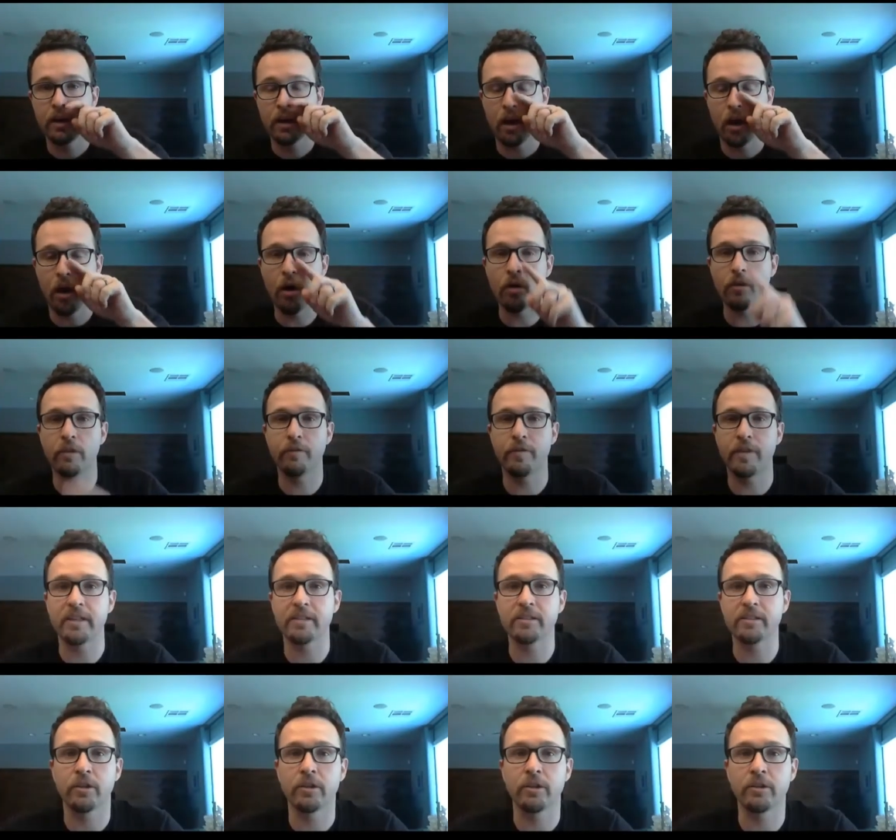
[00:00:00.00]
All of
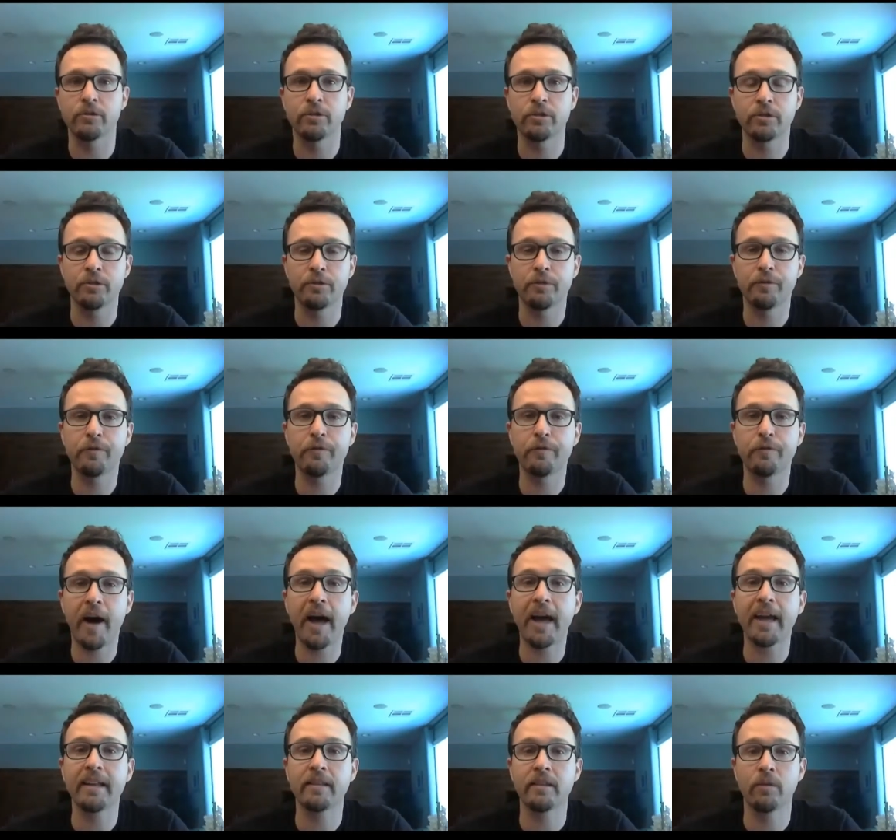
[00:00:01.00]
these are used to
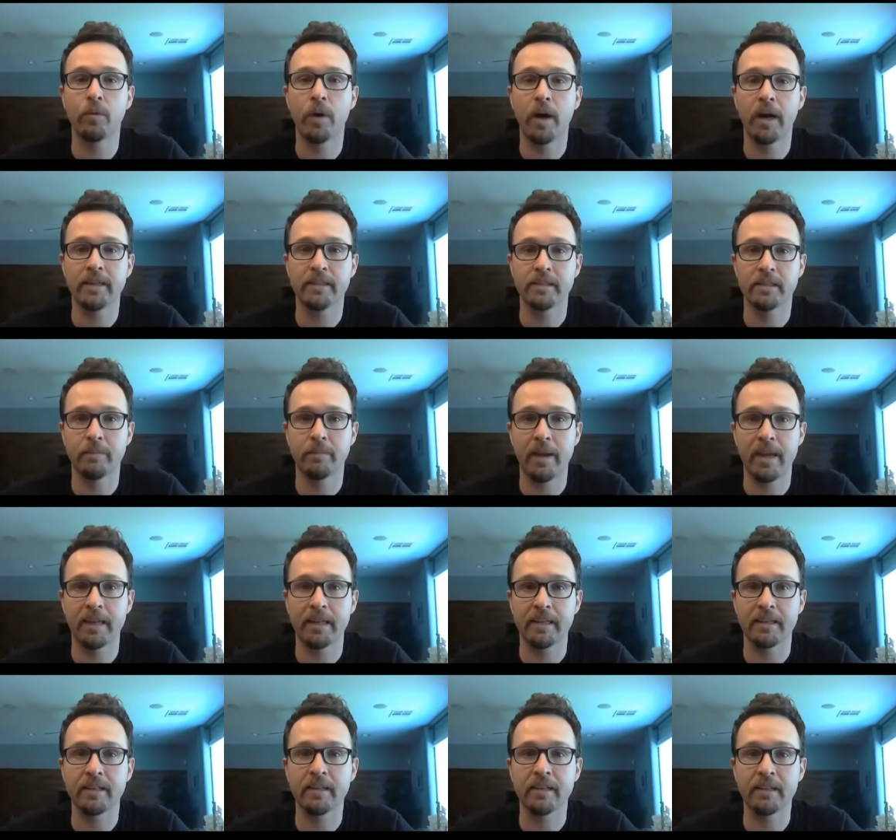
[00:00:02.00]
fine the wine to make
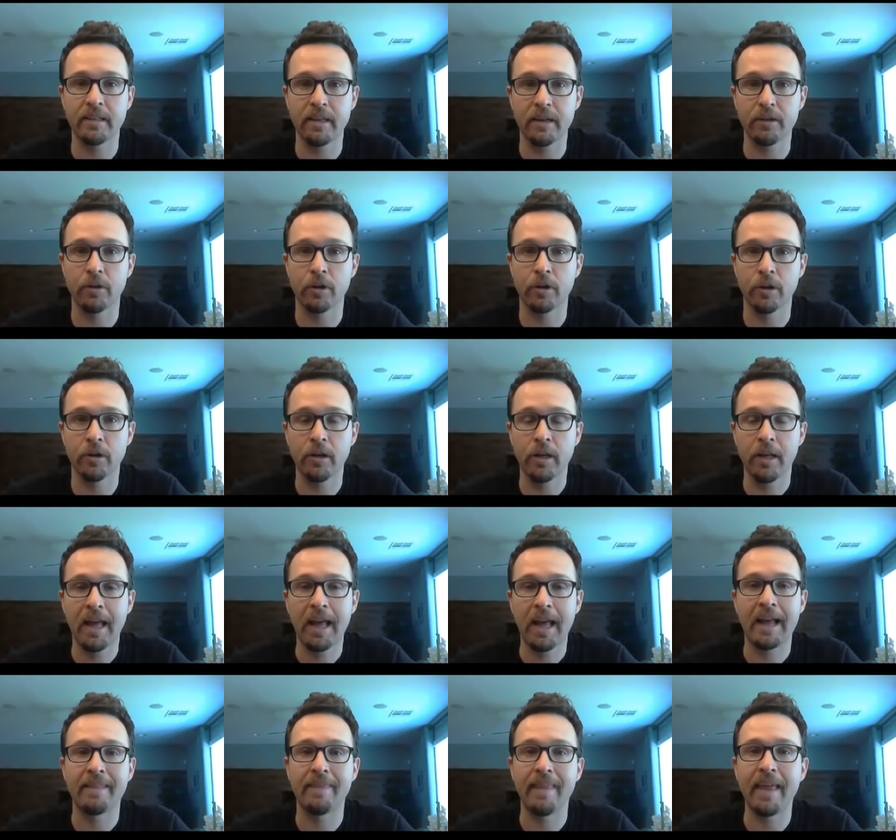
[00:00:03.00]
it clearer,
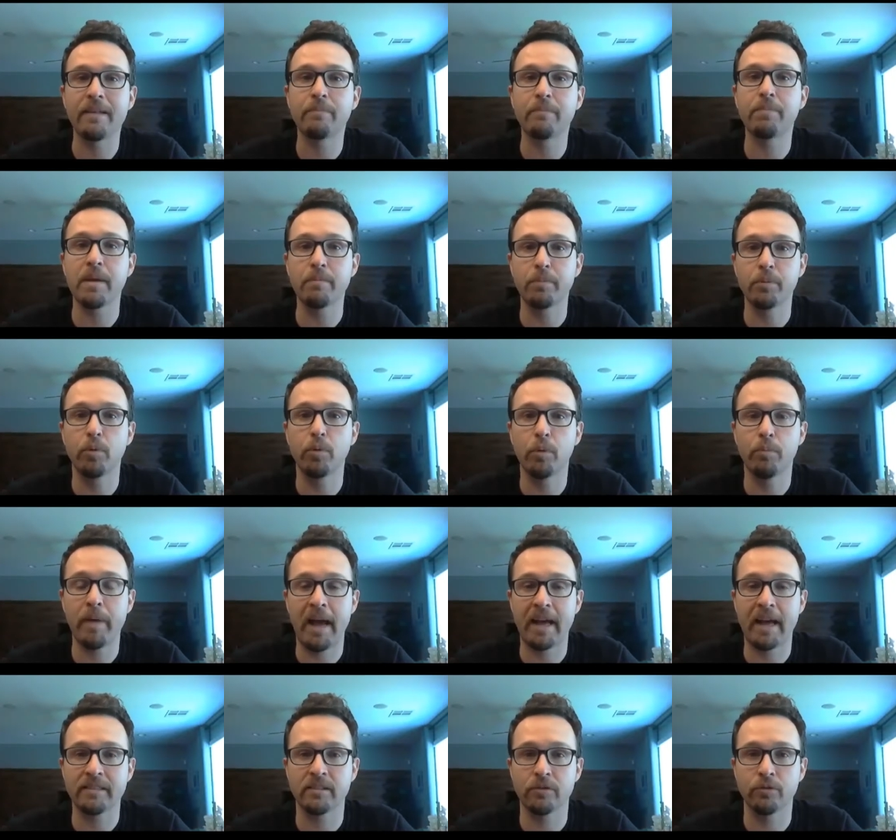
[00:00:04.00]
and then people will
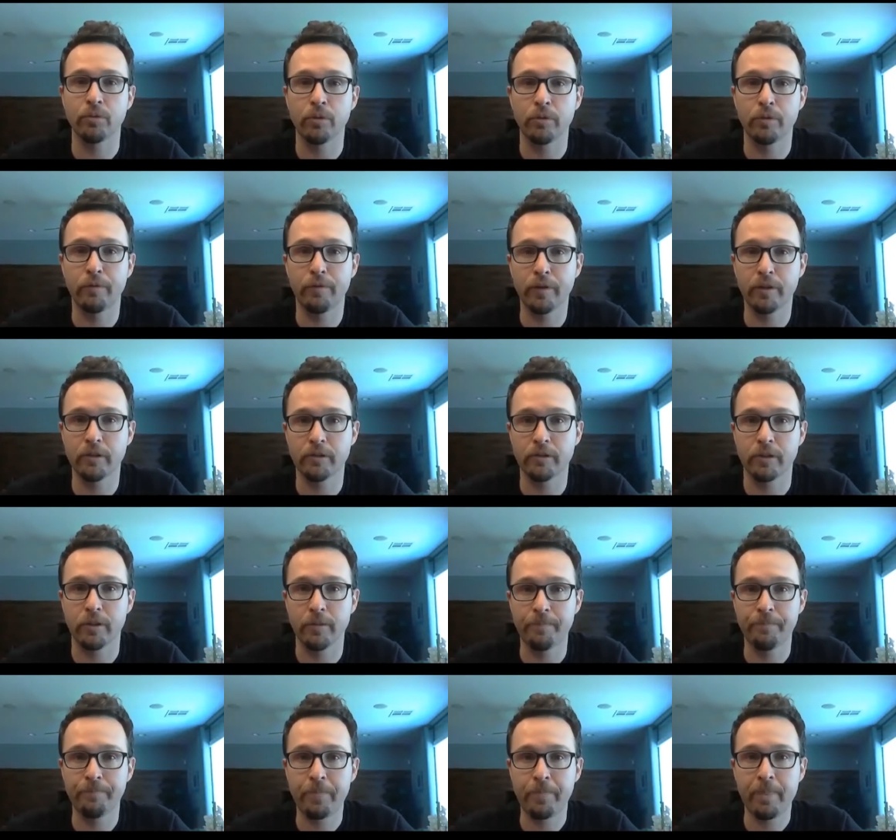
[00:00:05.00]
pass it through a filter.
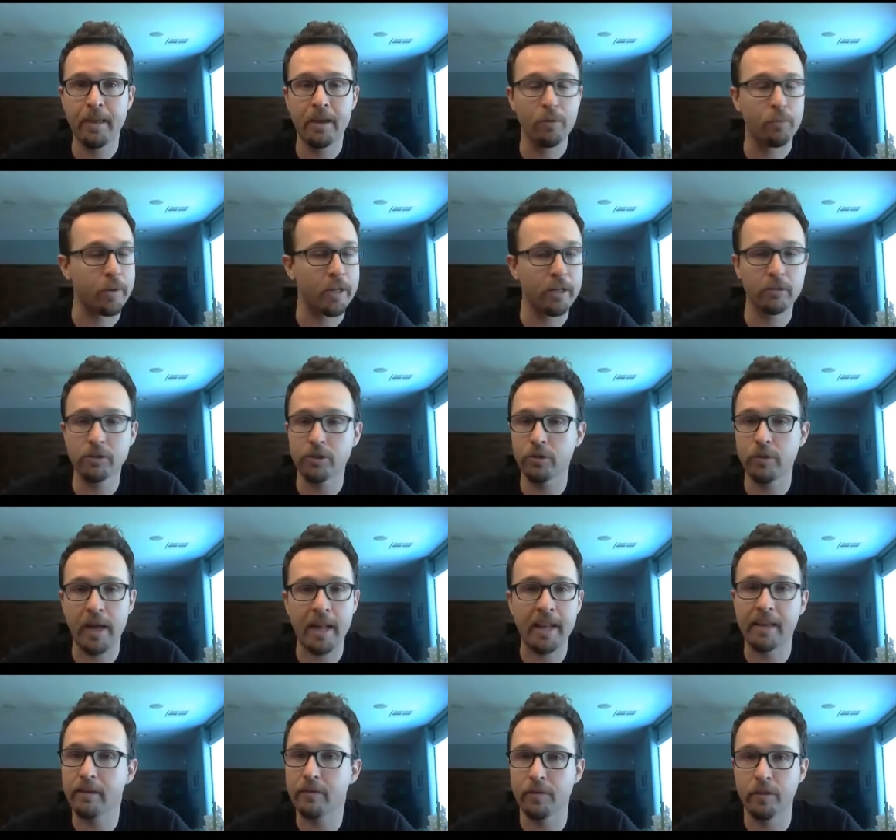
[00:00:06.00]
We don't do
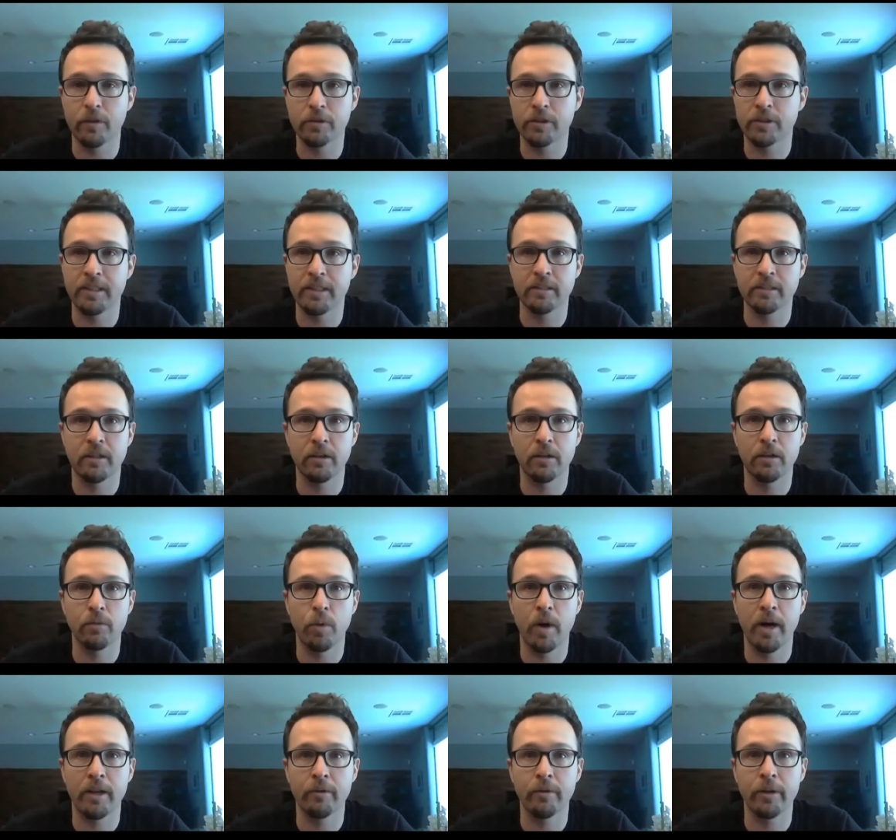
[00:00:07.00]
any of those things at our
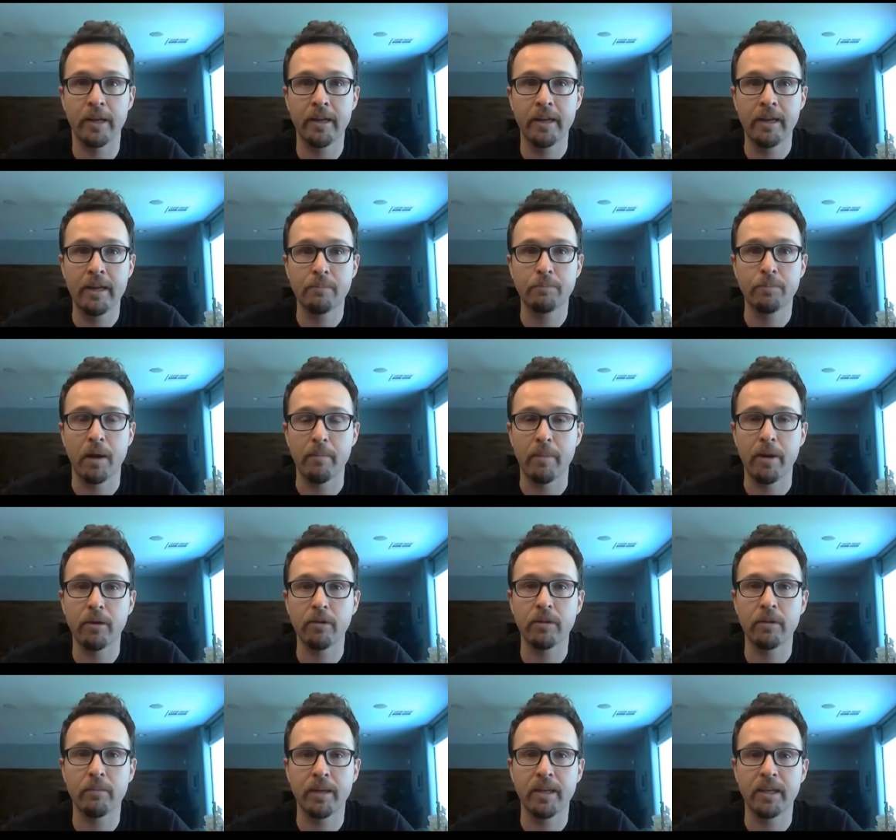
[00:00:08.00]
winery,
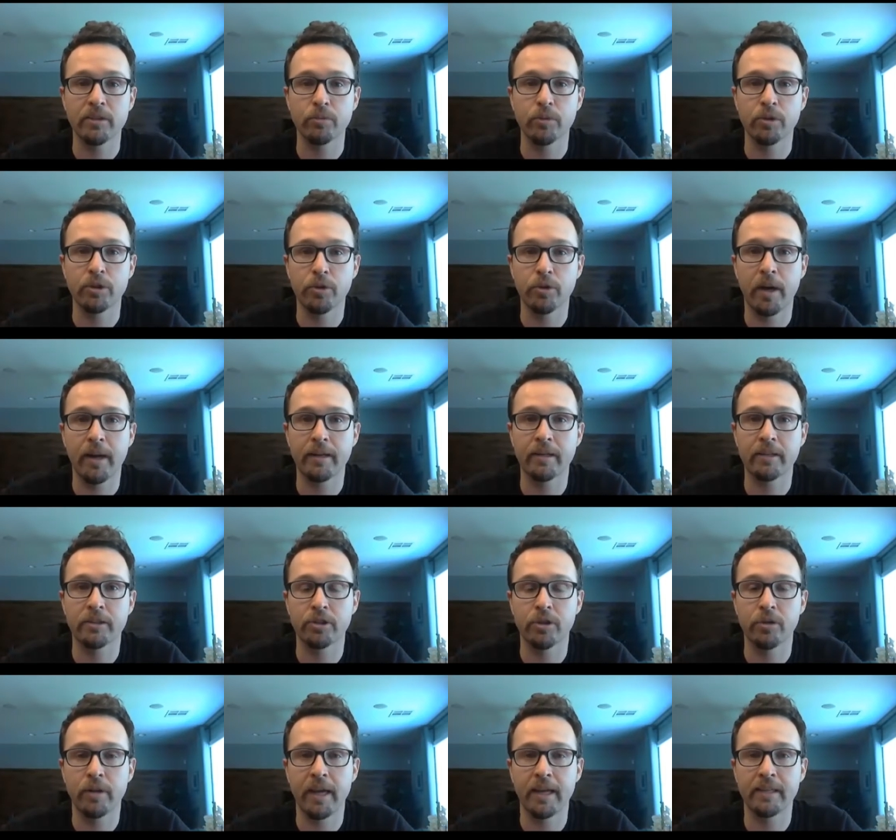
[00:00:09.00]
primarily because we're trying to
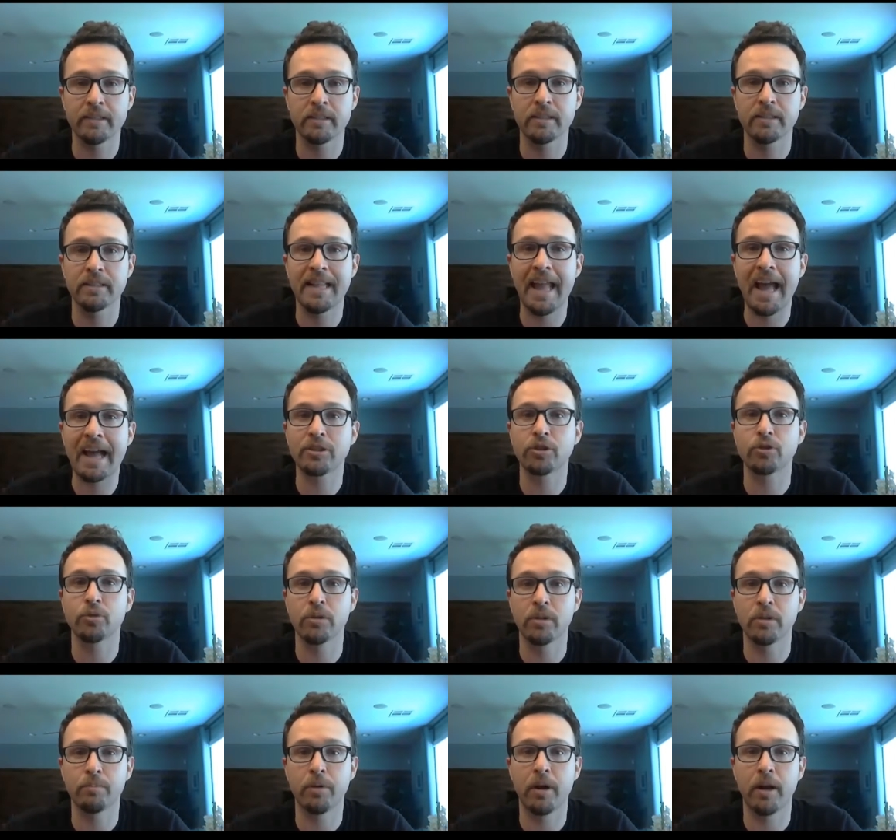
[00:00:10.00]
showcase as
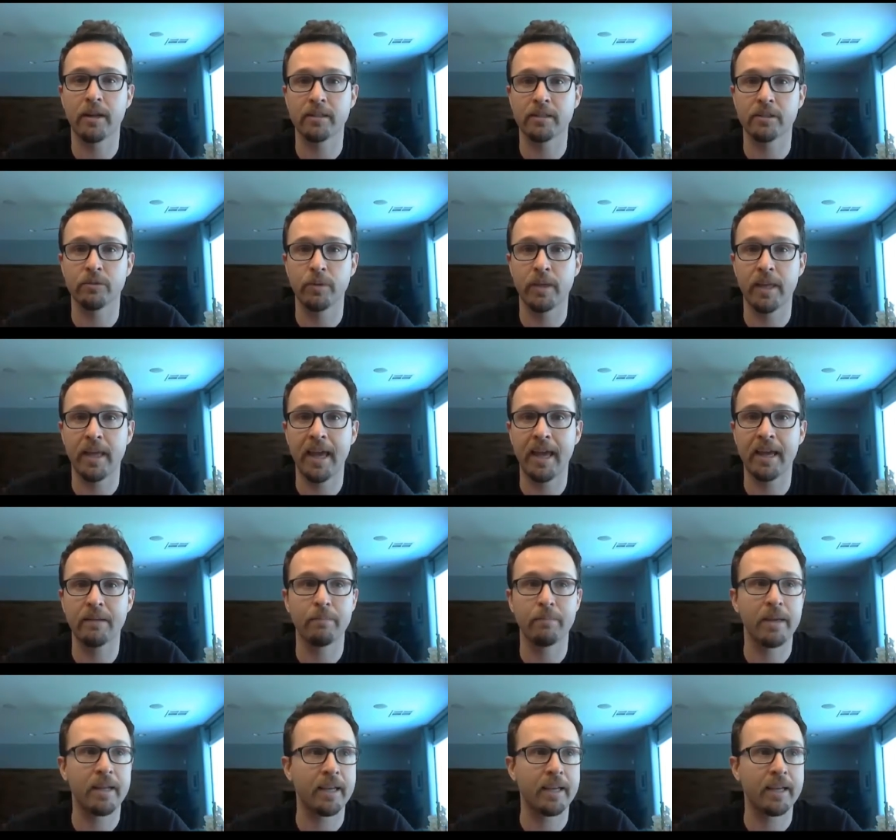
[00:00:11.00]
natural a product as we can,
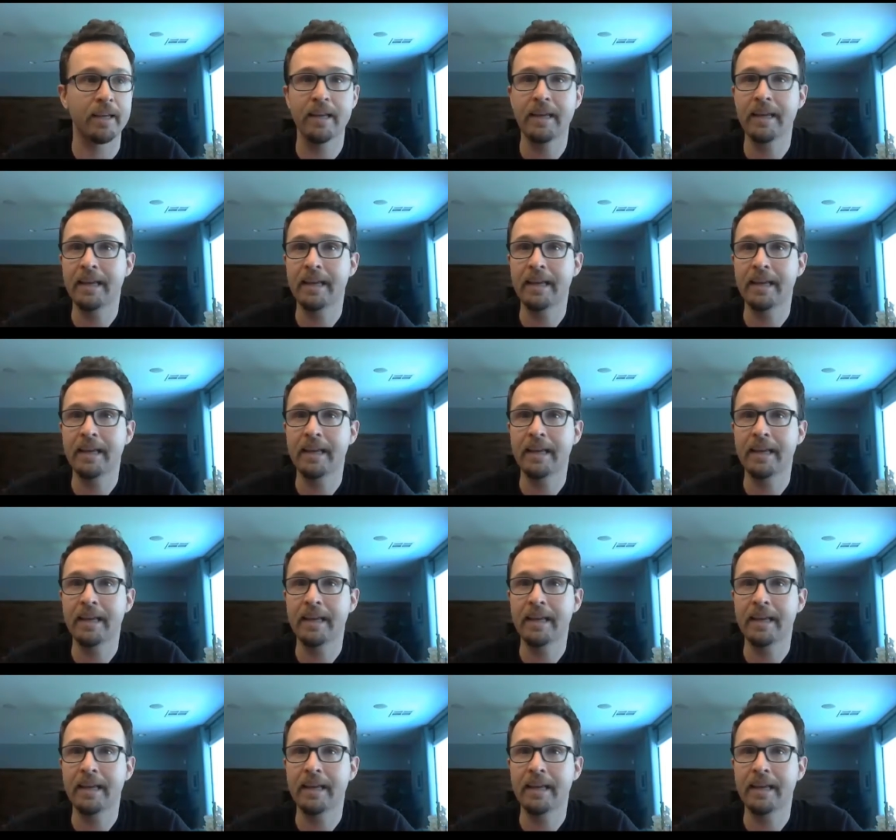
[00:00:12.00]
meaning